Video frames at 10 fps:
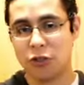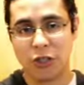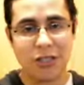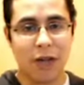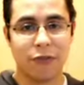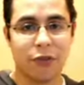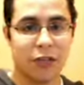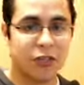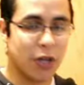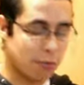just after
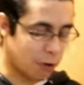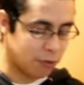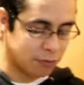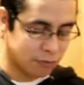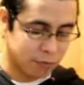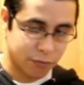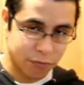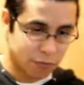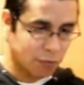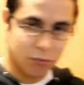this demo.
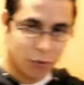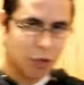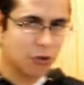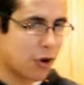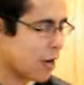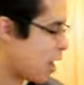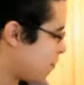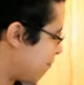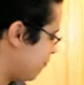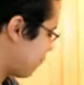So let's try it out.